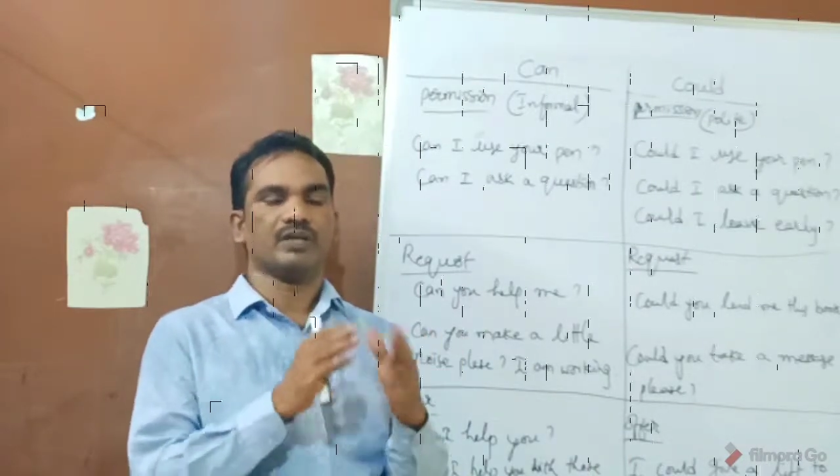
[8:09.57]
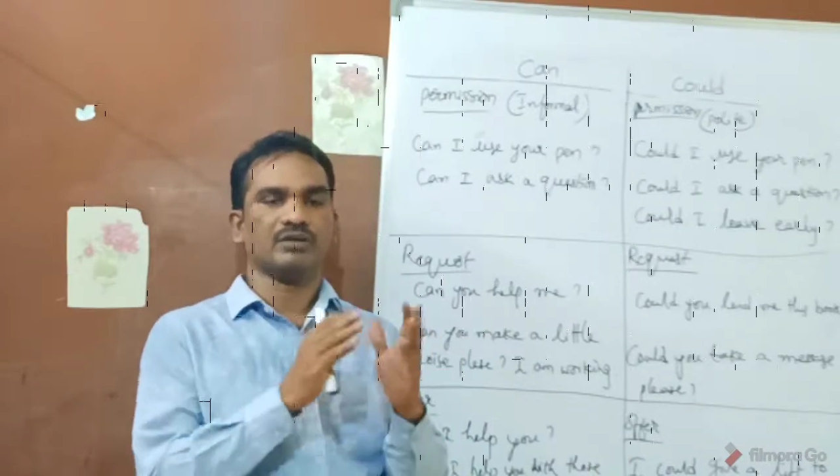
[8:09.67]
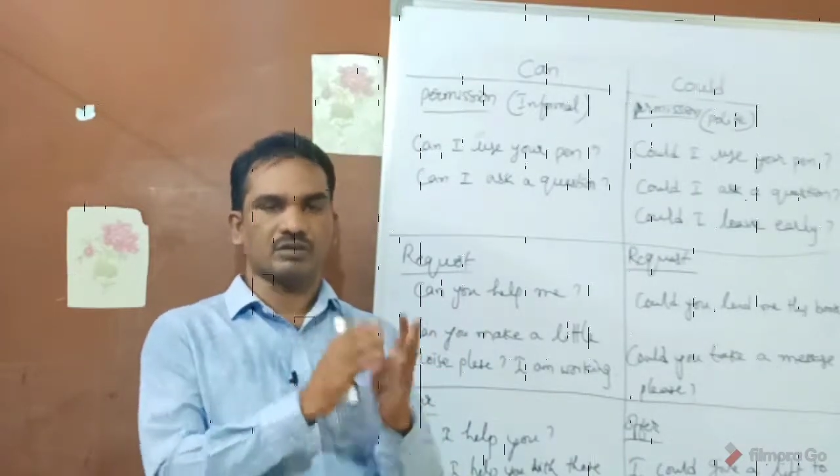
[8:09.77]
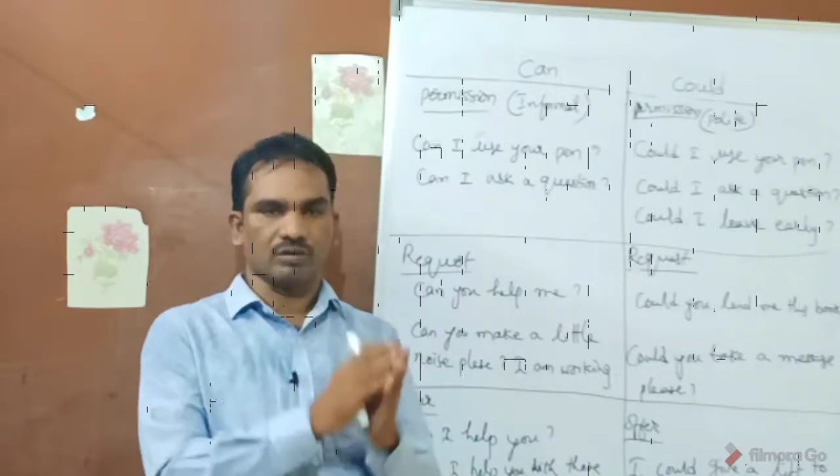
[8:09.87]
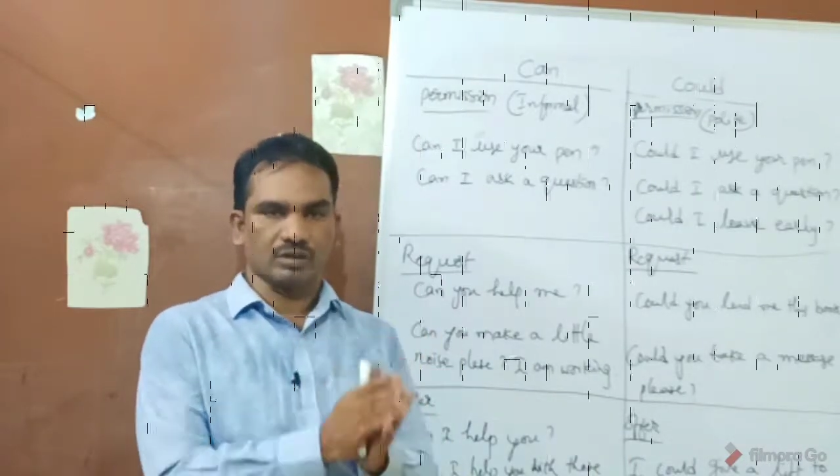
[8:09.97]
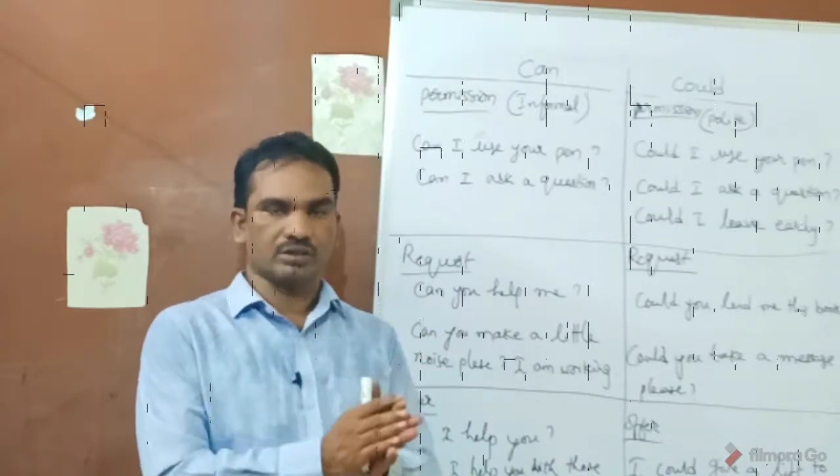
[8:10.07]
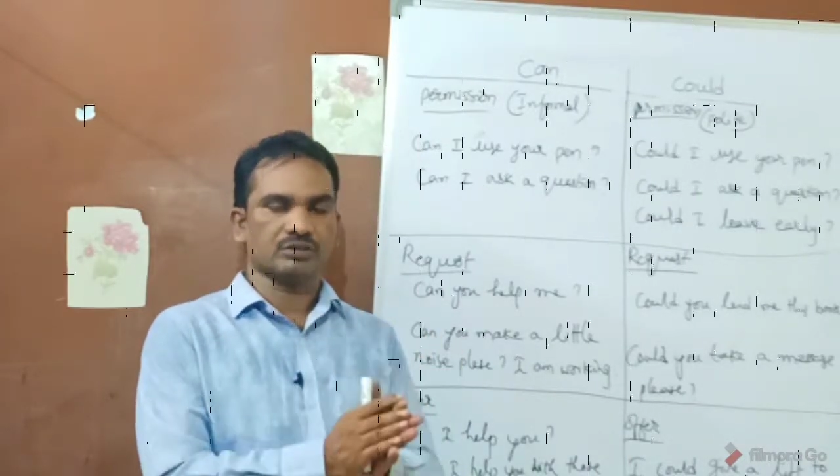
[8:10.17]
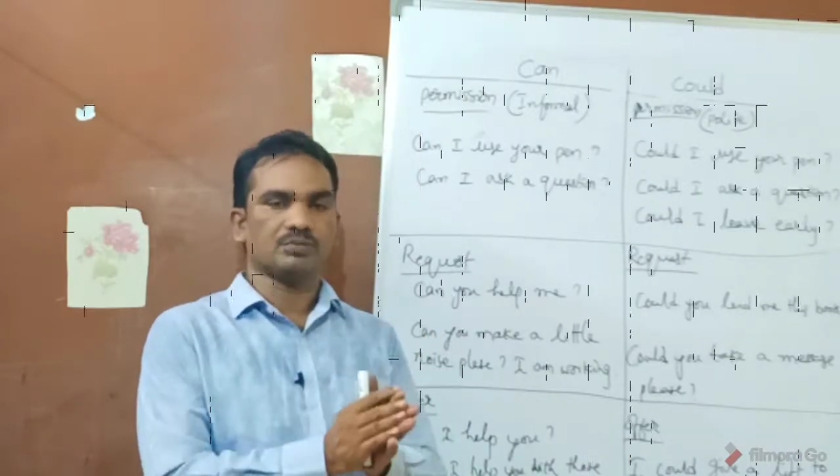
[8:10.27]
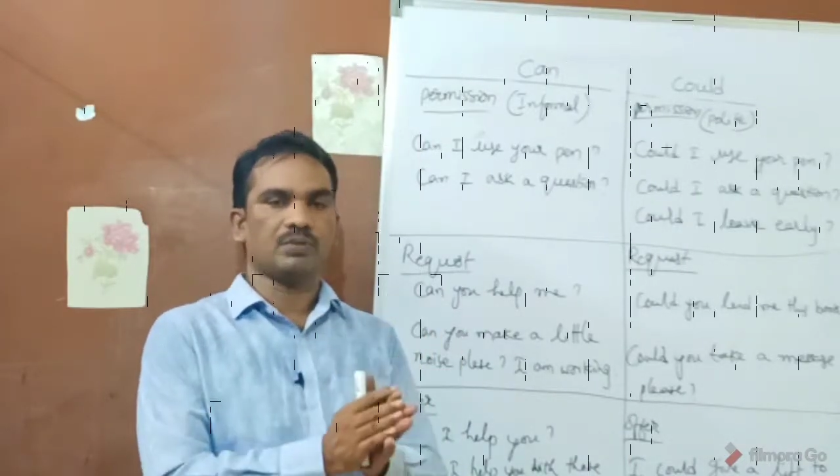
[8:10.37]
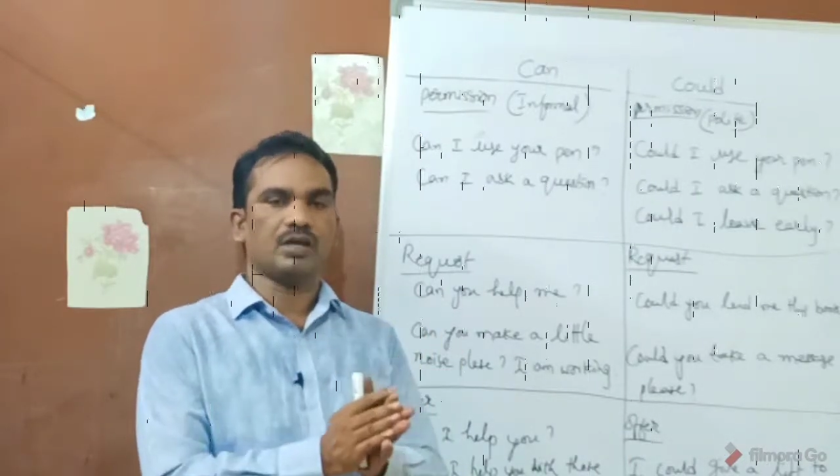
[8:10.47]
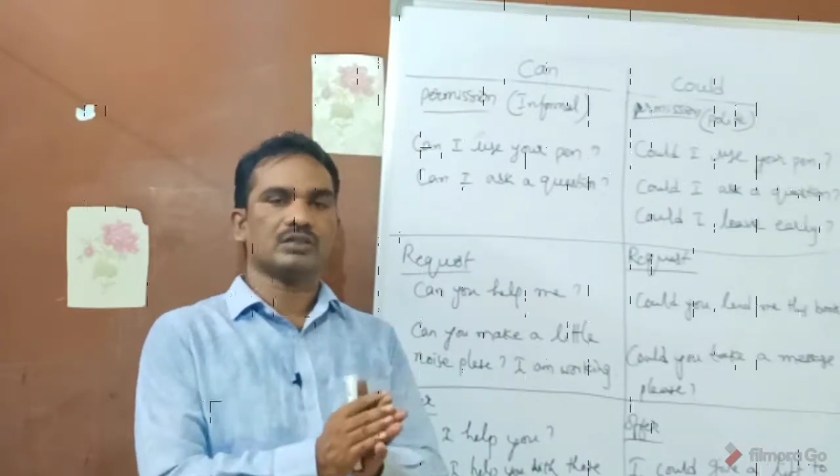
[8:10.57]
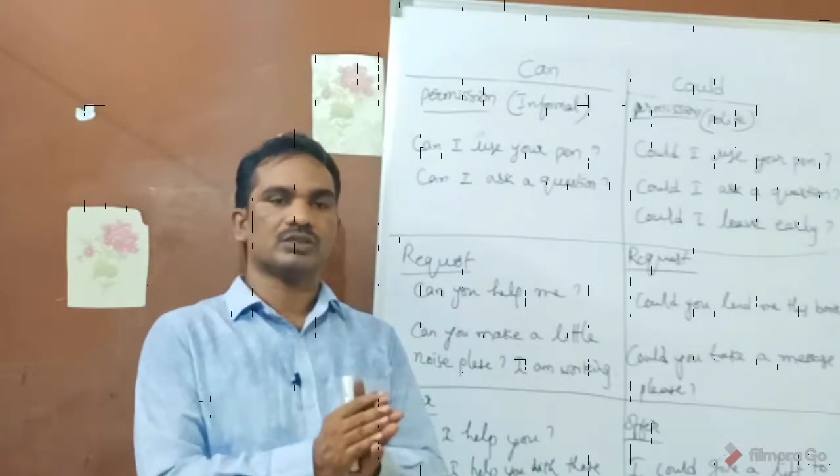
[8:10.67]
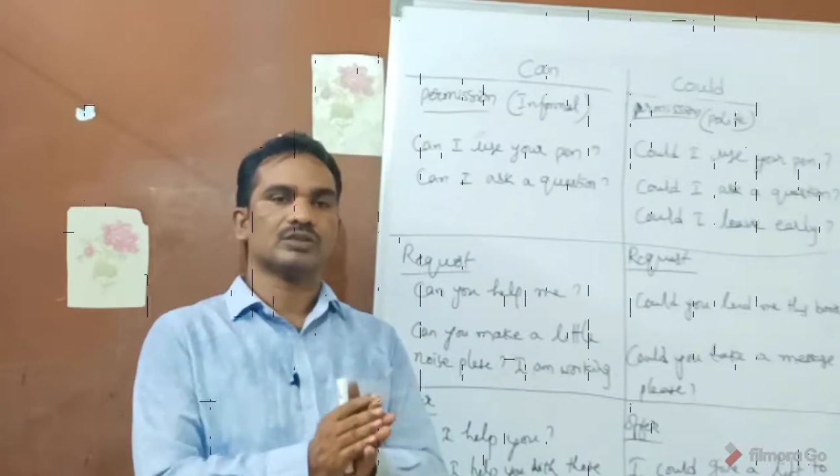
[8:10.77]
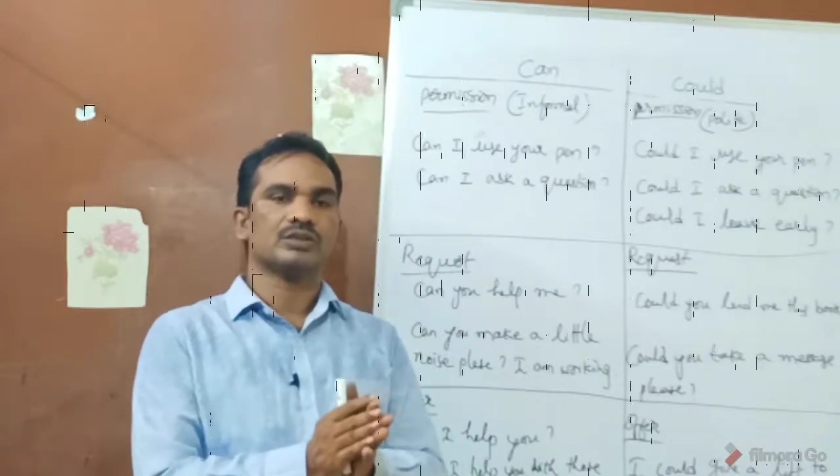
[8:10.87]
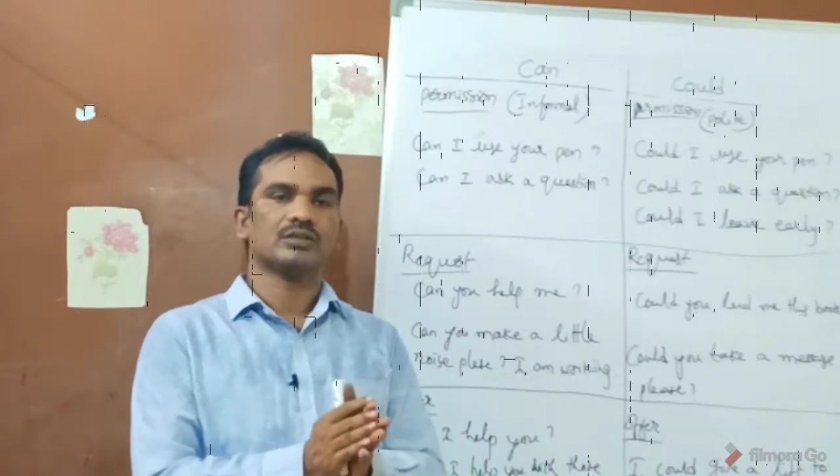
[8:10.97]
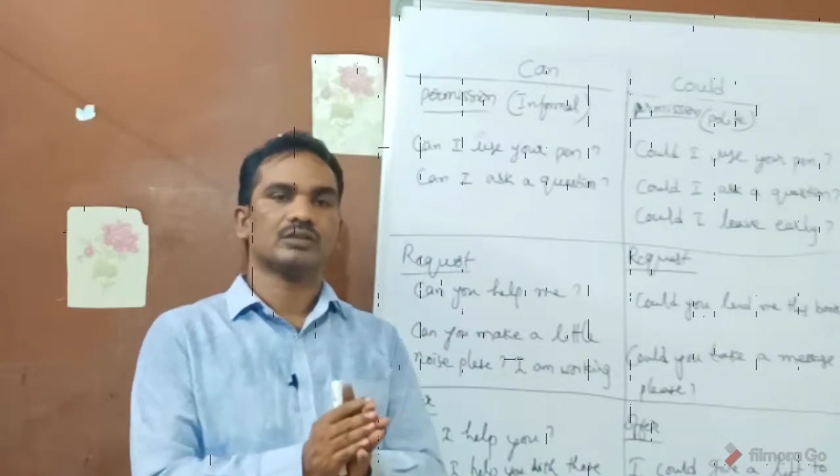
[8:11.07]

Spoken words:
you're talking to boss,